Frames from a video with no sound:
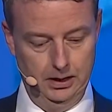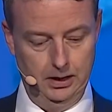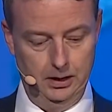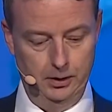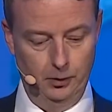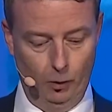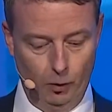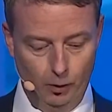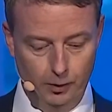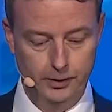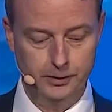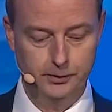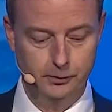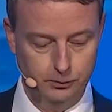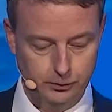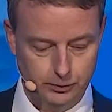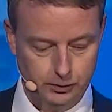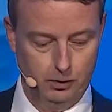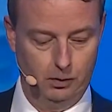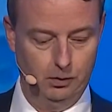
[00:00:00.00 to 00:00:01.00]
In order
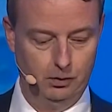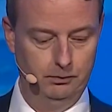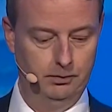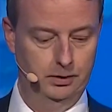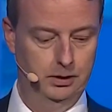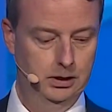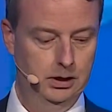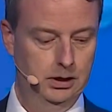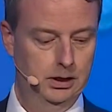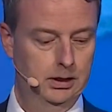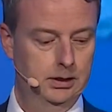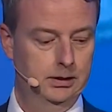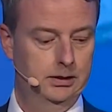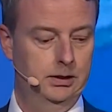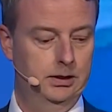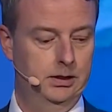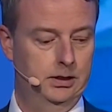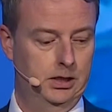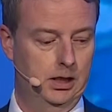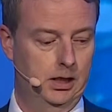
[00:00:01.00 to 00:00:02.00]
to solve
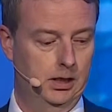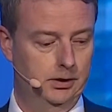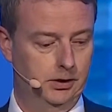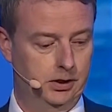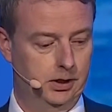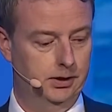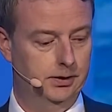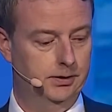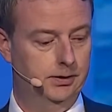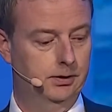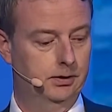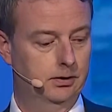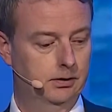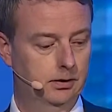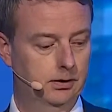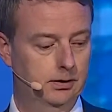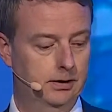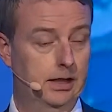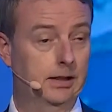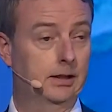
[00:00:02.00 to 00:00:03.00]
the challenges
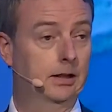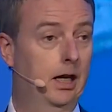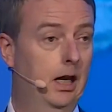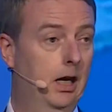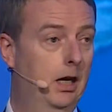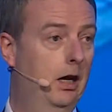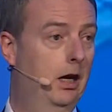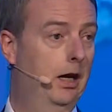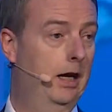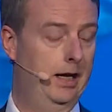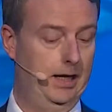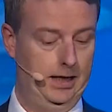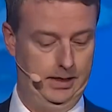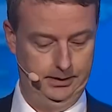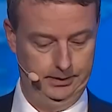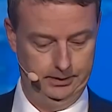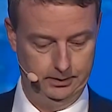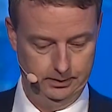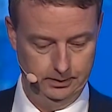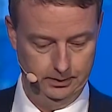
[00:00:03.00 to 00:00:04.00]
that lie ahead,